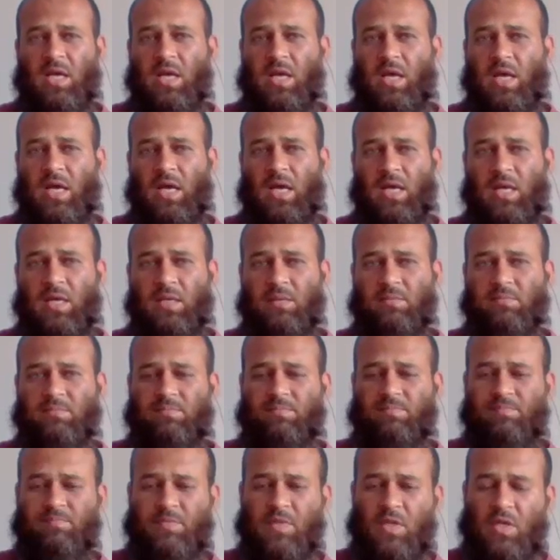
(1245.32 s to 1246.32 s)

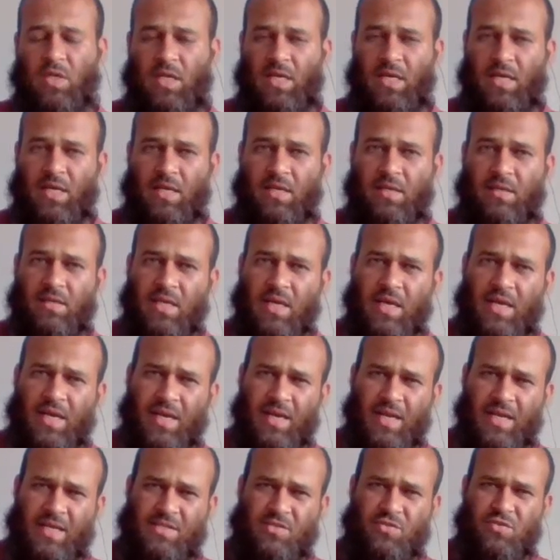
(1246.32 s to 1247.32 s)

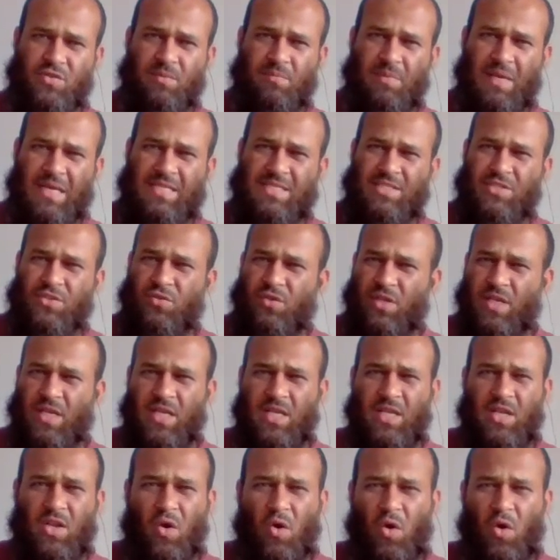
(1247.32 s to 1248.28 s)
It remains green